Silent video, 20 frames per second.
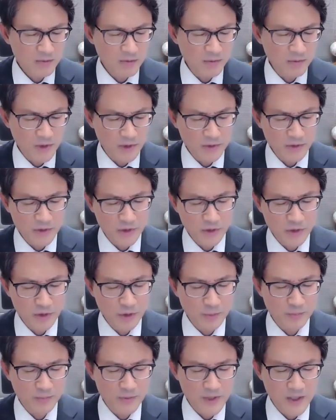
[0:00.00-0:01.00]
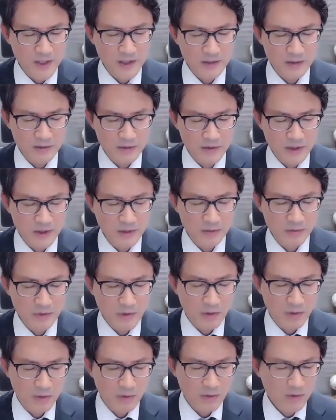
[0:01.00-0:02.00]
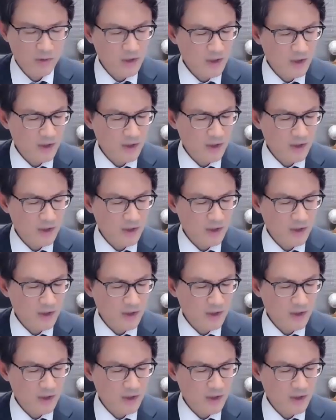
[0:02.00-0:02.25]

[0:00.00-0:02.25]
We will continue to play a leading role